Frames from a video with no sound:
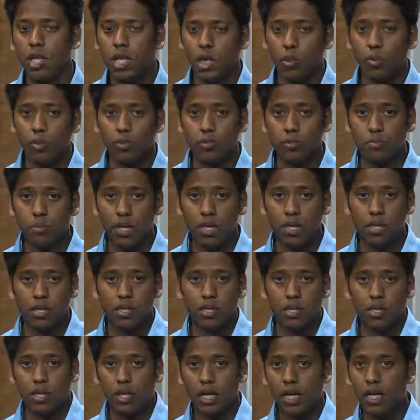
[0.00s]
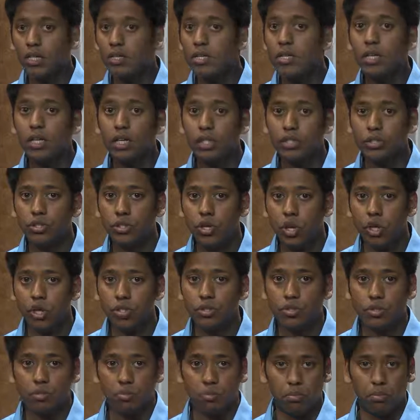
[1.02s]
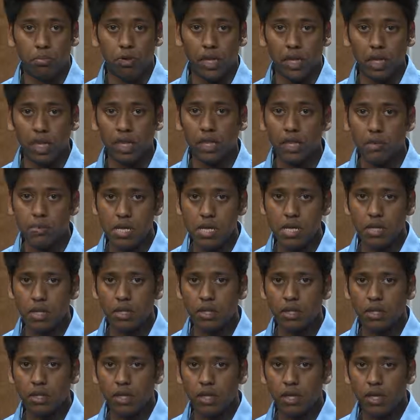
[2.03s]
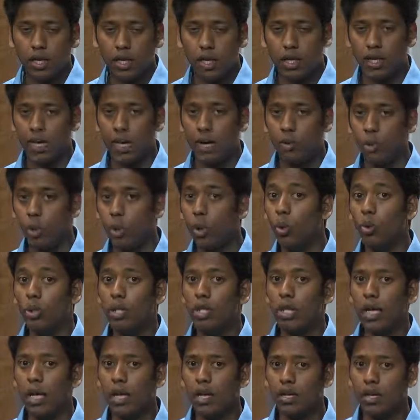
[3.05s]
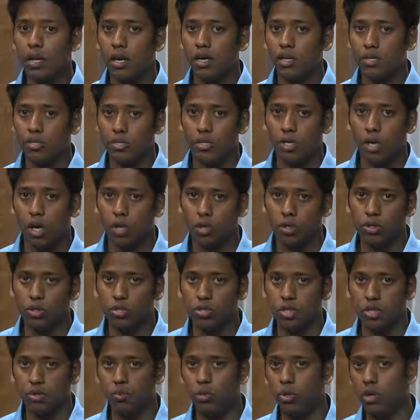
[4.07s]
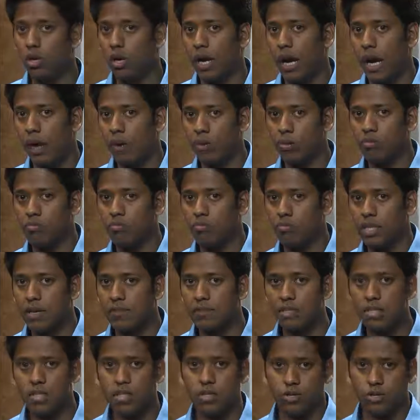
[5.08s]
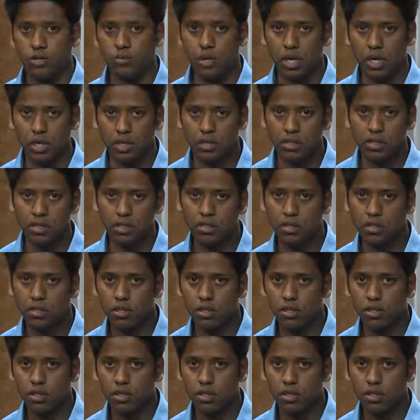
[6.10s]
And we've spent $1,800 bringing them in, and now we only get $100, and we're out $1,700.